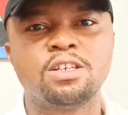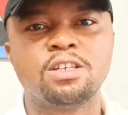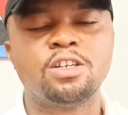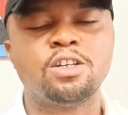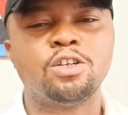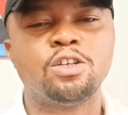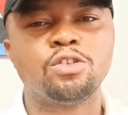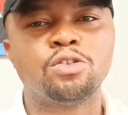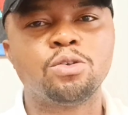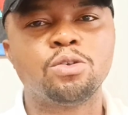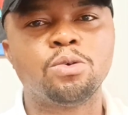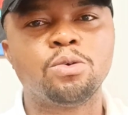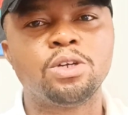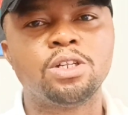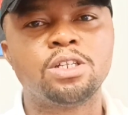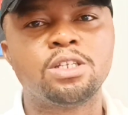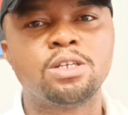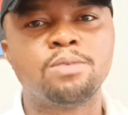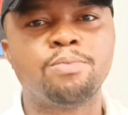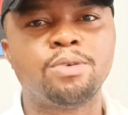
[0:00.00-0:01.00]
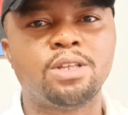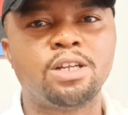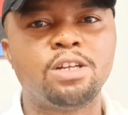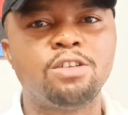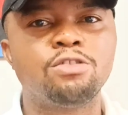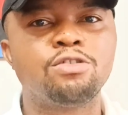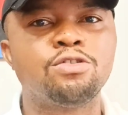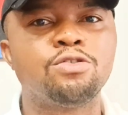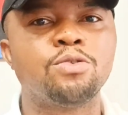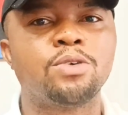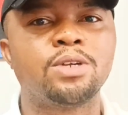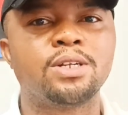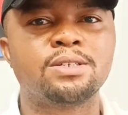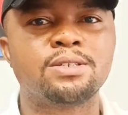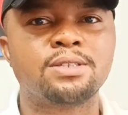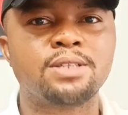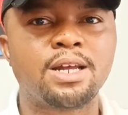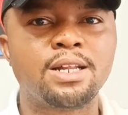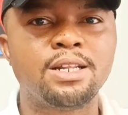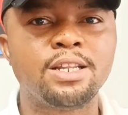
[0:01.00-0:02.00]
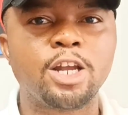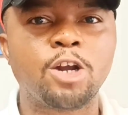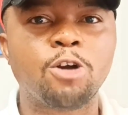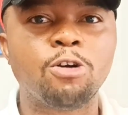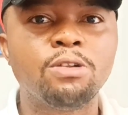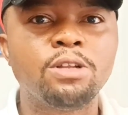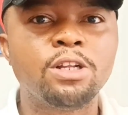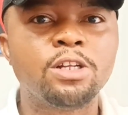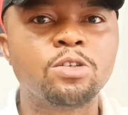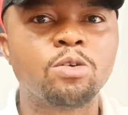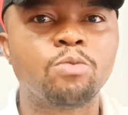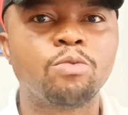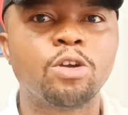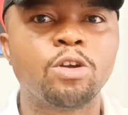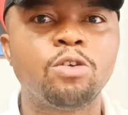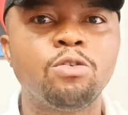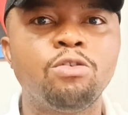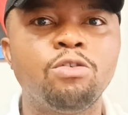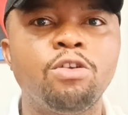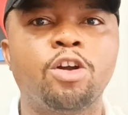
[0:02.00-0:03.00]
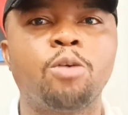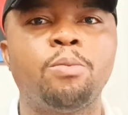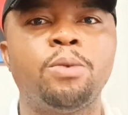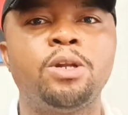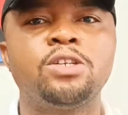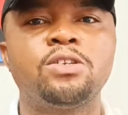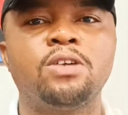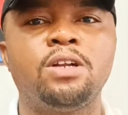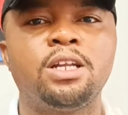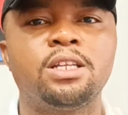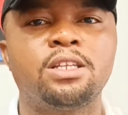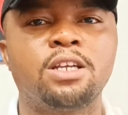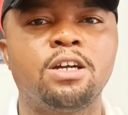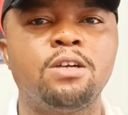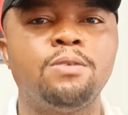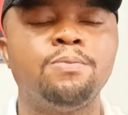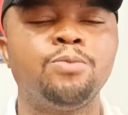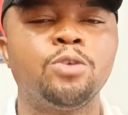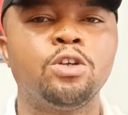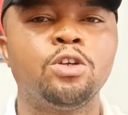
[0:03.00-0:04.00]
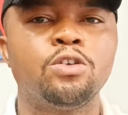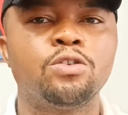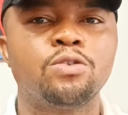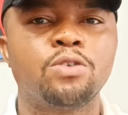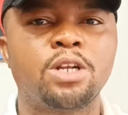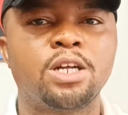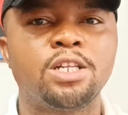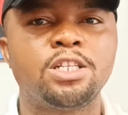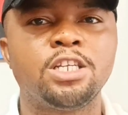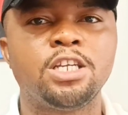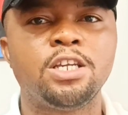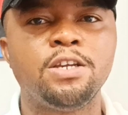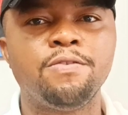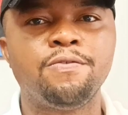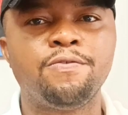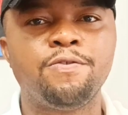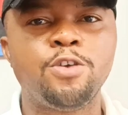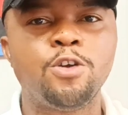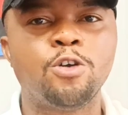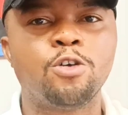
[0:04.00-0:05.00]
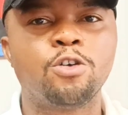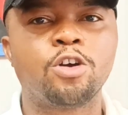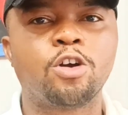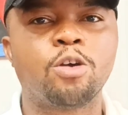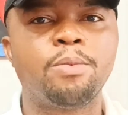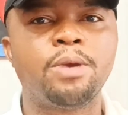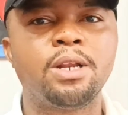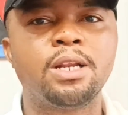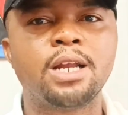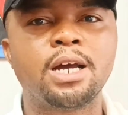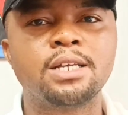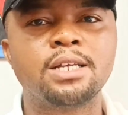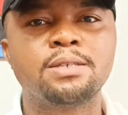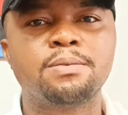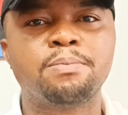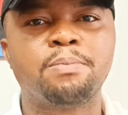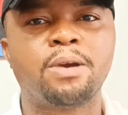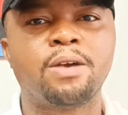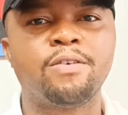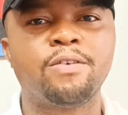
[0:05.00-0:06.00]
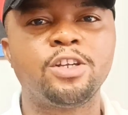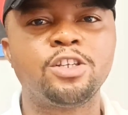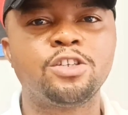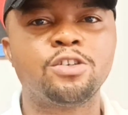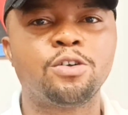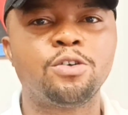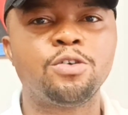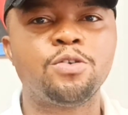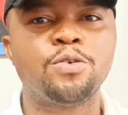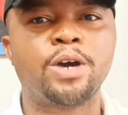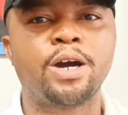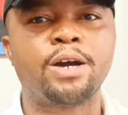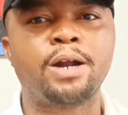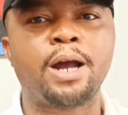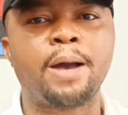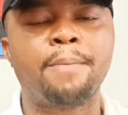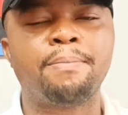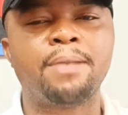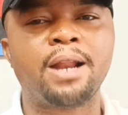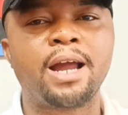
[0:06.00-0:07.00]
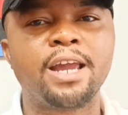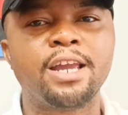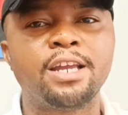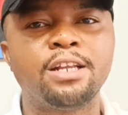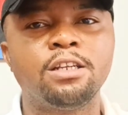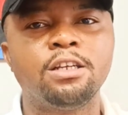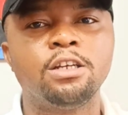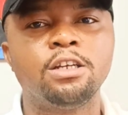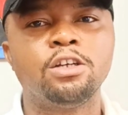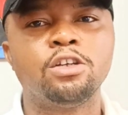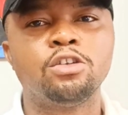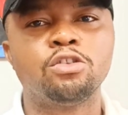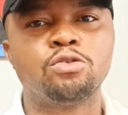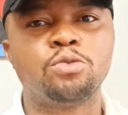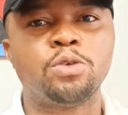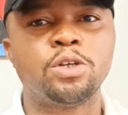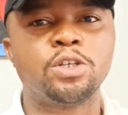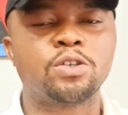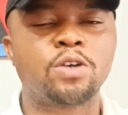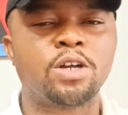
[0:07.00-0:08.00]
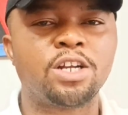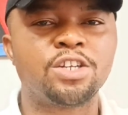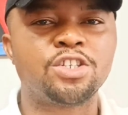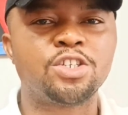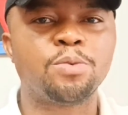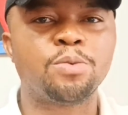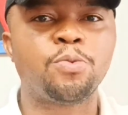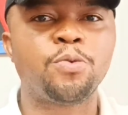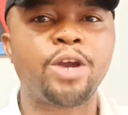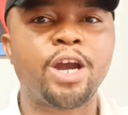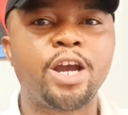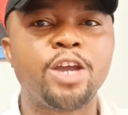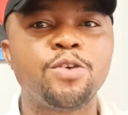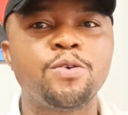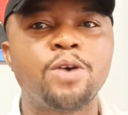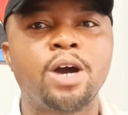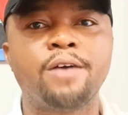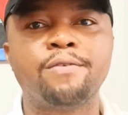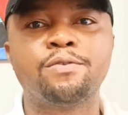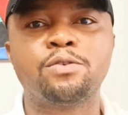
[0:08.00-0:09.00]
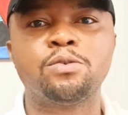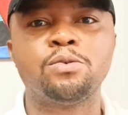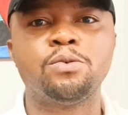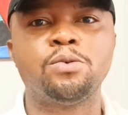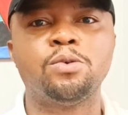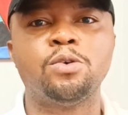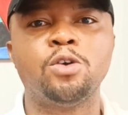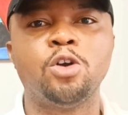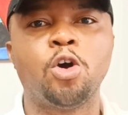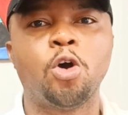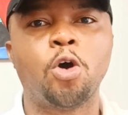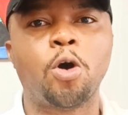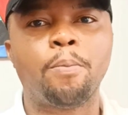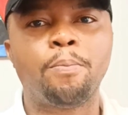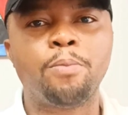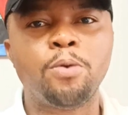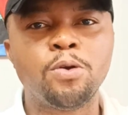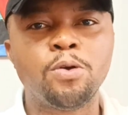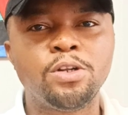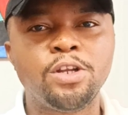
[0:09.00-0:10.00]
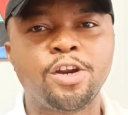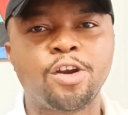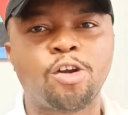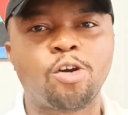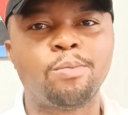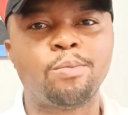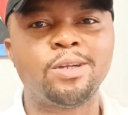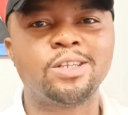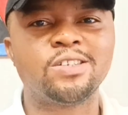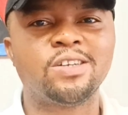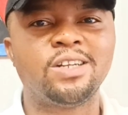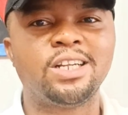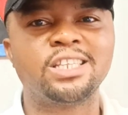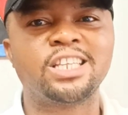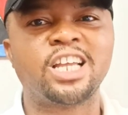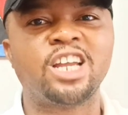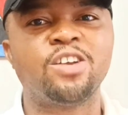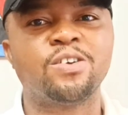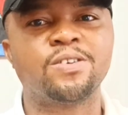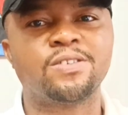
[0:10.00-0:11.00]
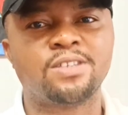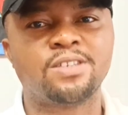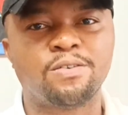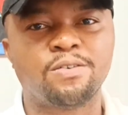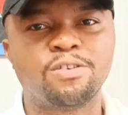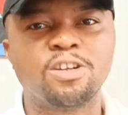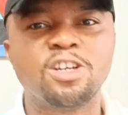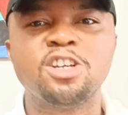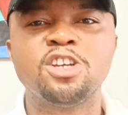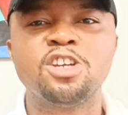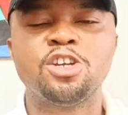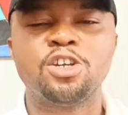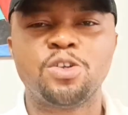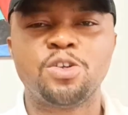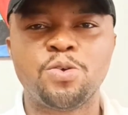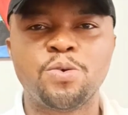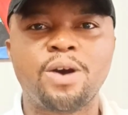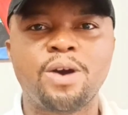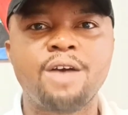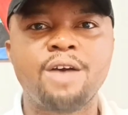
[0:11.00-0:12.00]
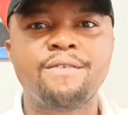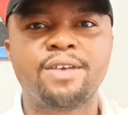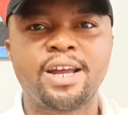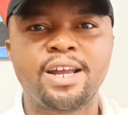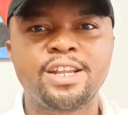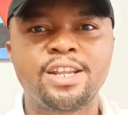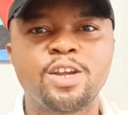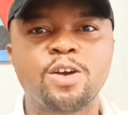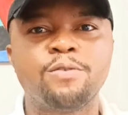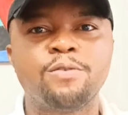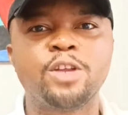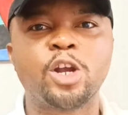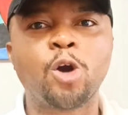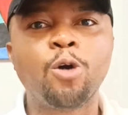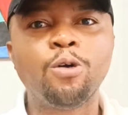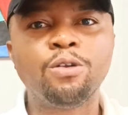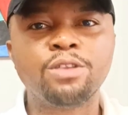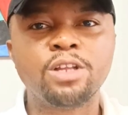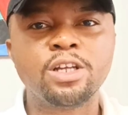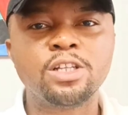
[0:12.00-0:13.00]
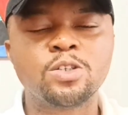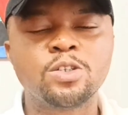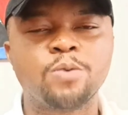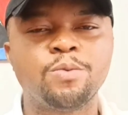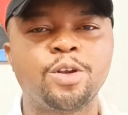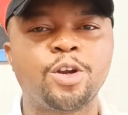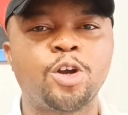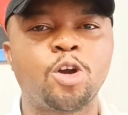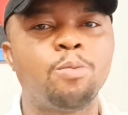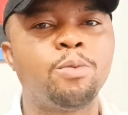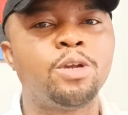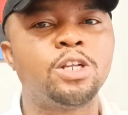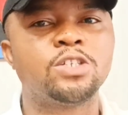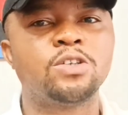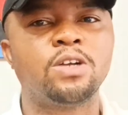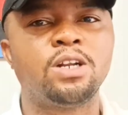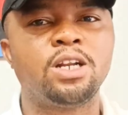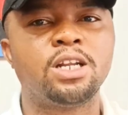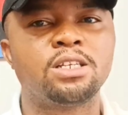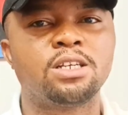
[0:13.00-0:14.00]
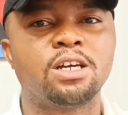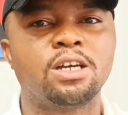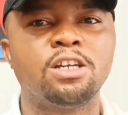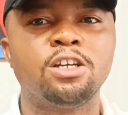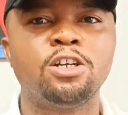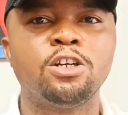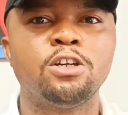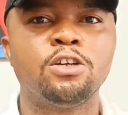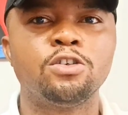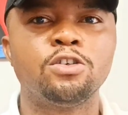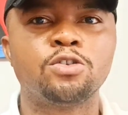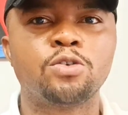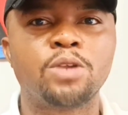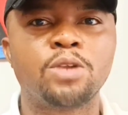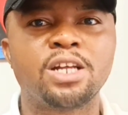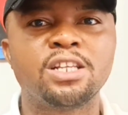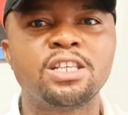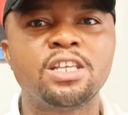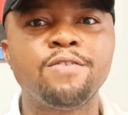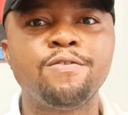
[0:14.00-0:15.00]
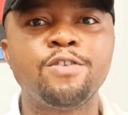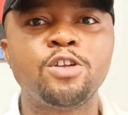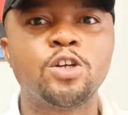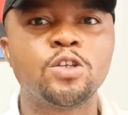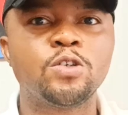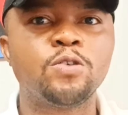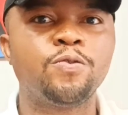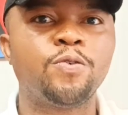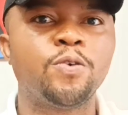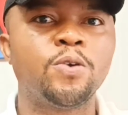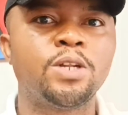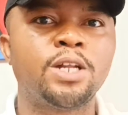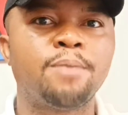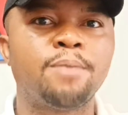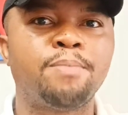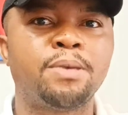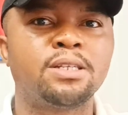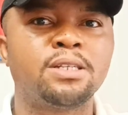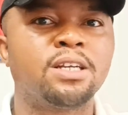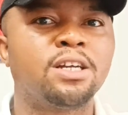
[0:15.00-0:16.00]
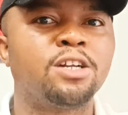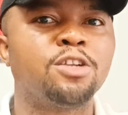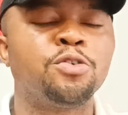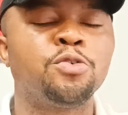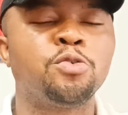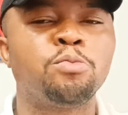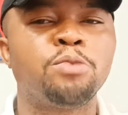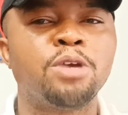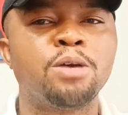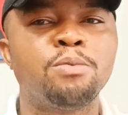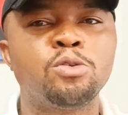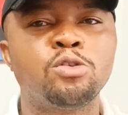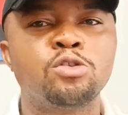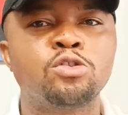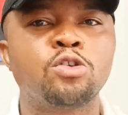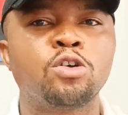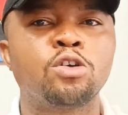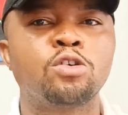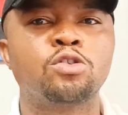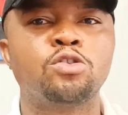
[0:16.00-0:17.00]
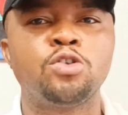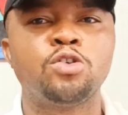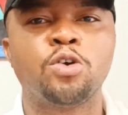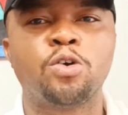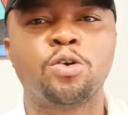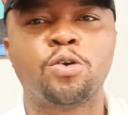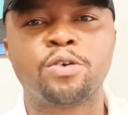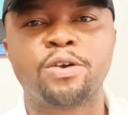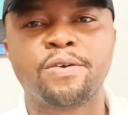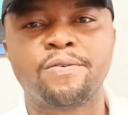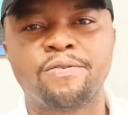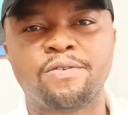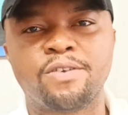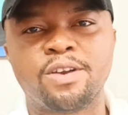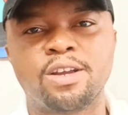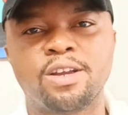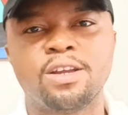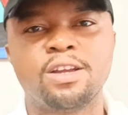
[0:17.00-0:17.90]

So it's important you understand the content of a good recommendation letter so that if your recommenders, peradventure, you are applying to a scholarship where you have to upload the recommendation letter yourself, you have an idea of the content of the recommendation letter so that if it doesn't follow that pattern, you'll be able to talk to your referee.